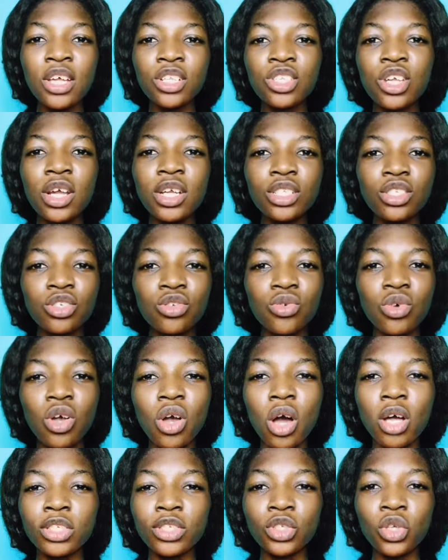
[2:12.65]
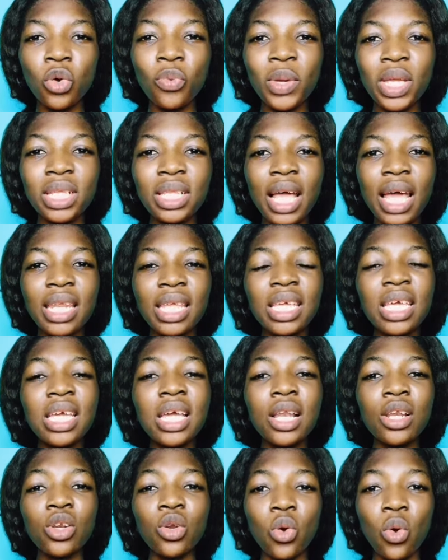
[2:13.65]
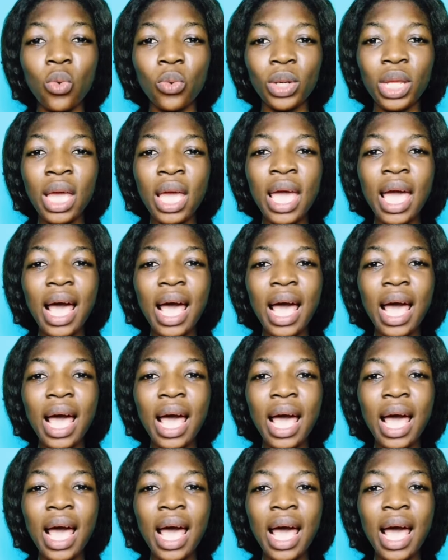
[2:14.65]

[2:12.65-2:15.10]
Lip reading: turn to God knowing that he alone